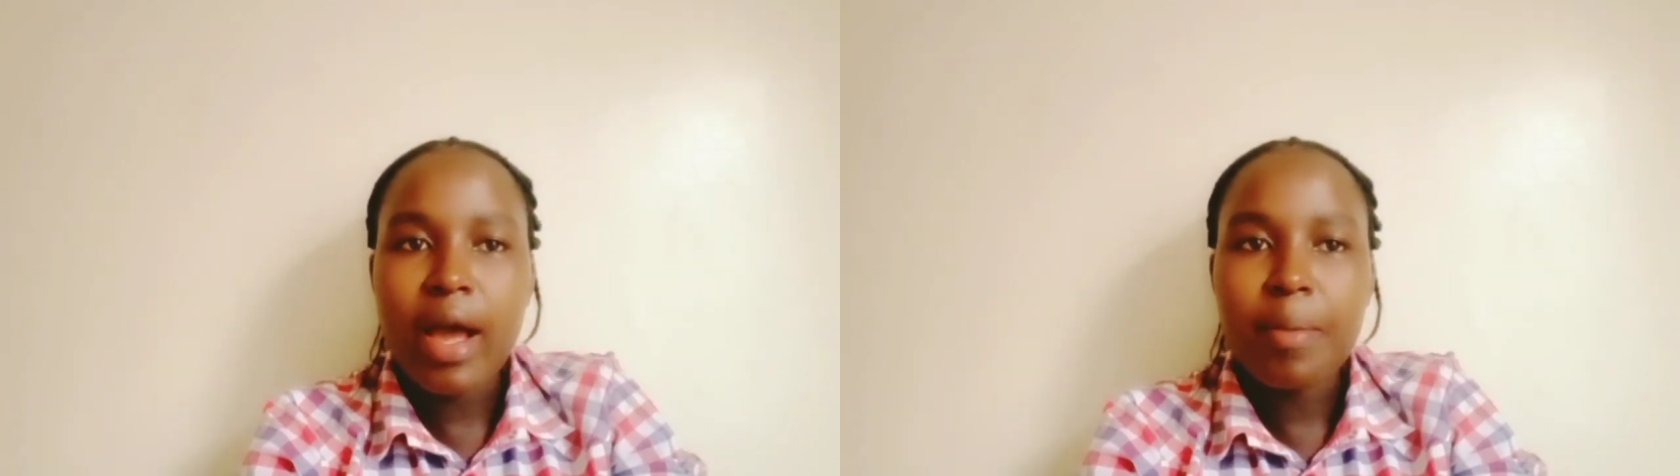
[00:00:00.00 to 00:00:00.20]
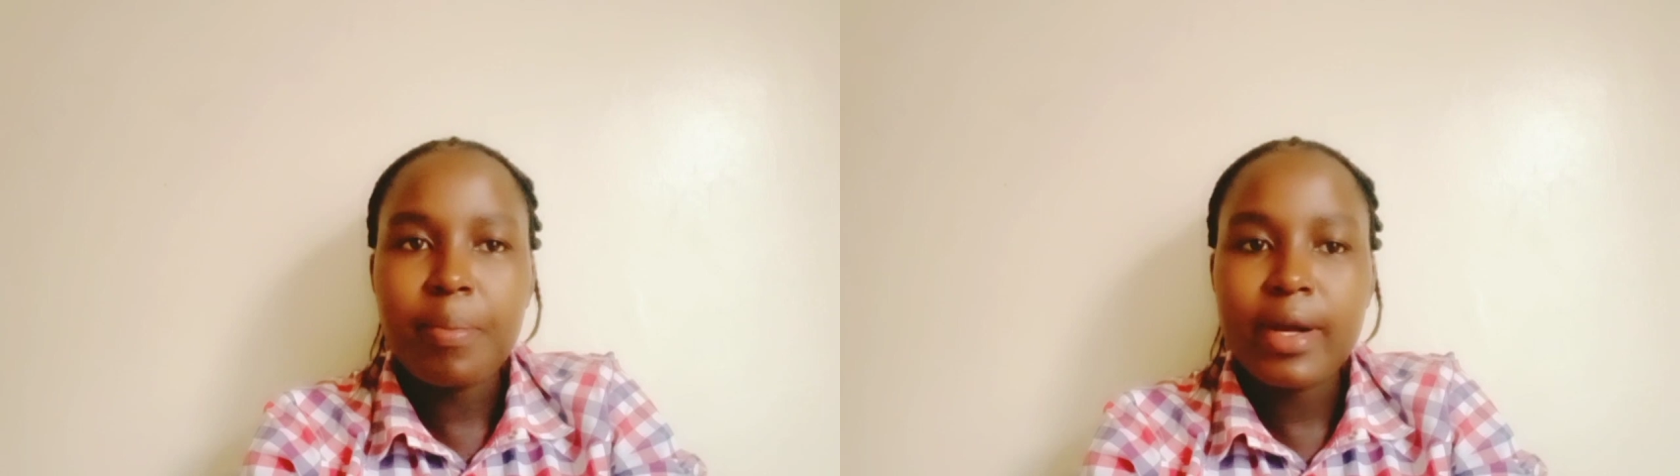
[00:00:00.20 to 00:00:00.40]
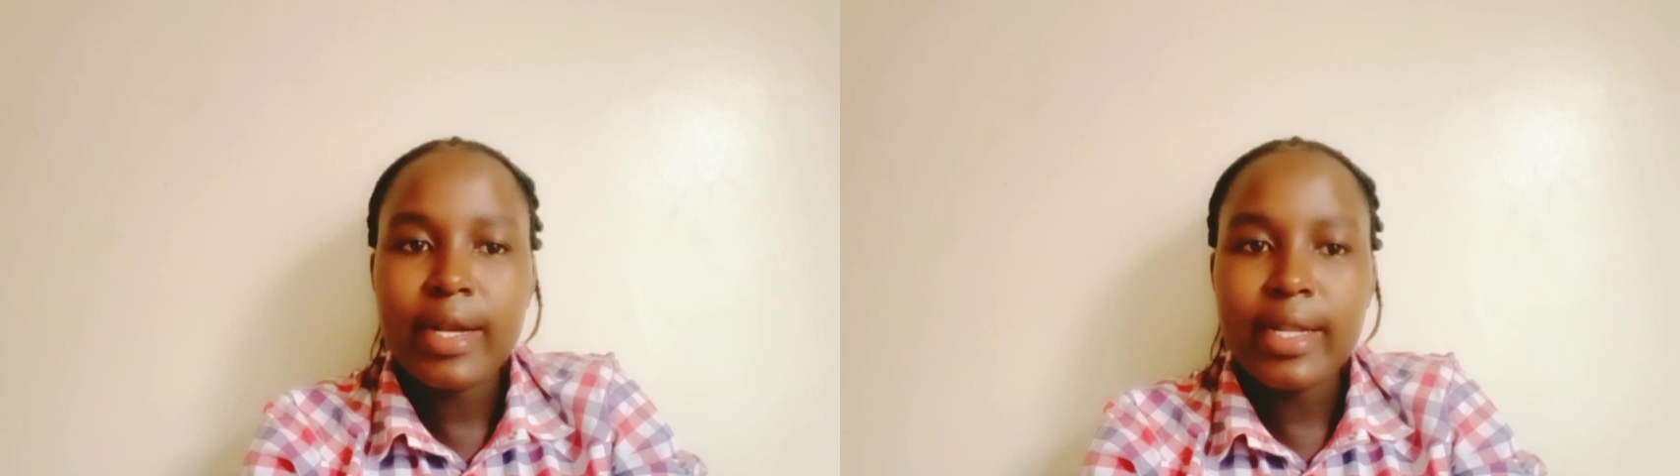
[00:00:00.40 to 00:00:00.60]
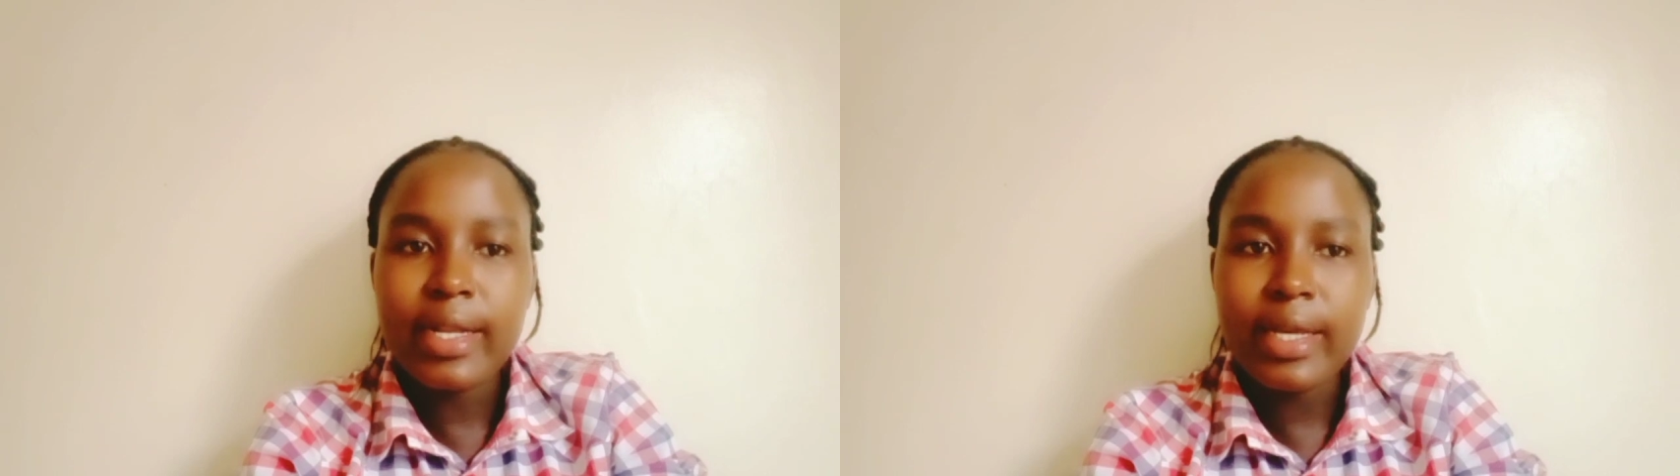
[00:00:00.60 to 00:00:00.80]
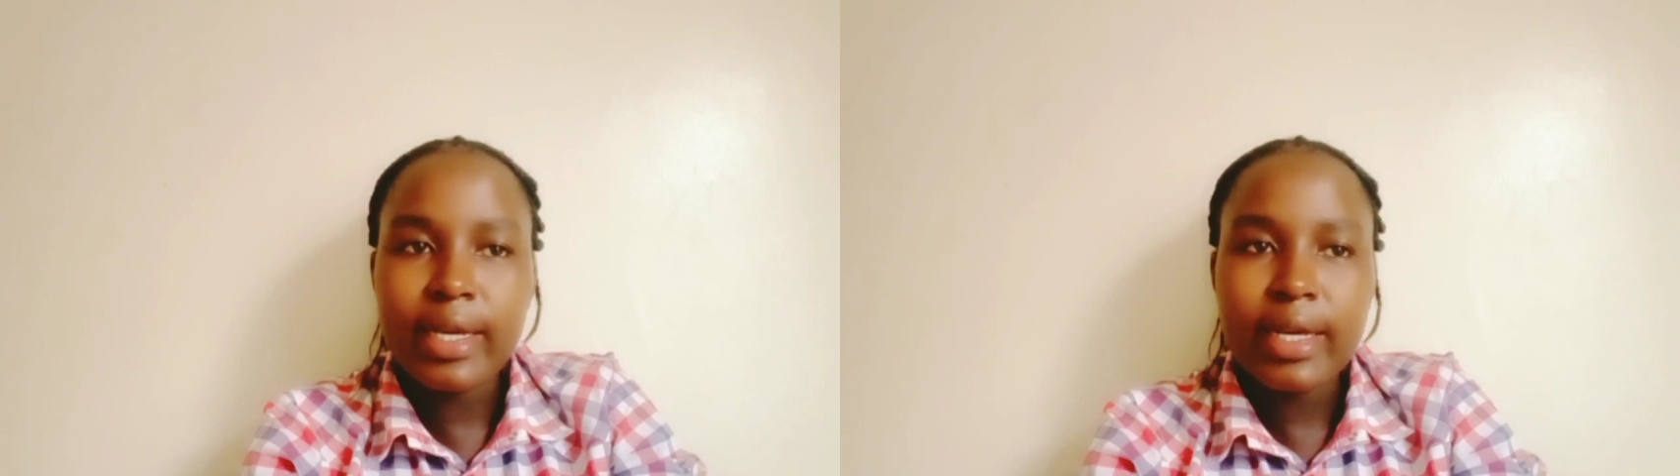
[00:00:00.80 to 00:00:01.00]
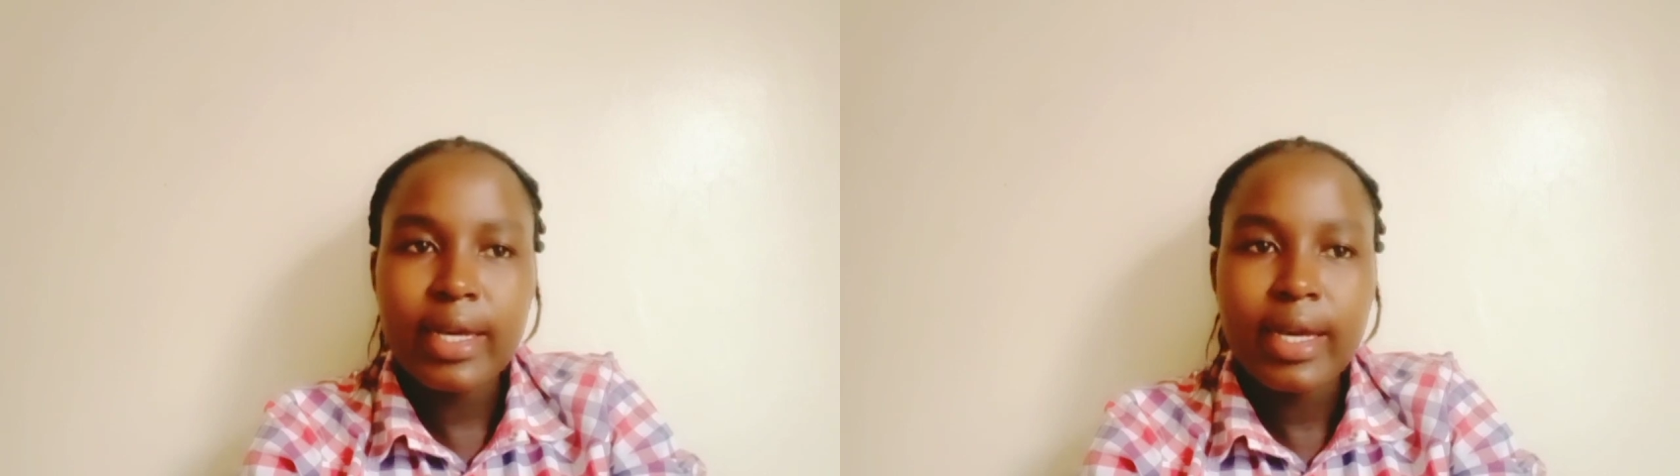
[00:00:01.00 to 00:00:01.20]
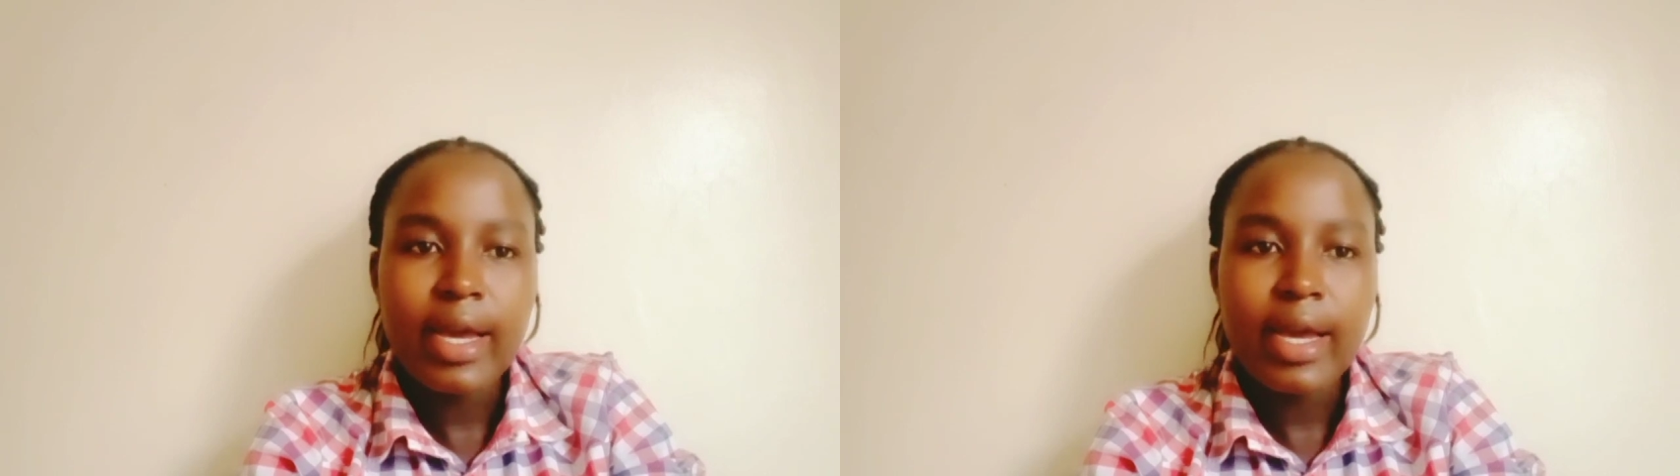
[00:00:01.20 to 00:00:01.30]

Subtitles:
up clinic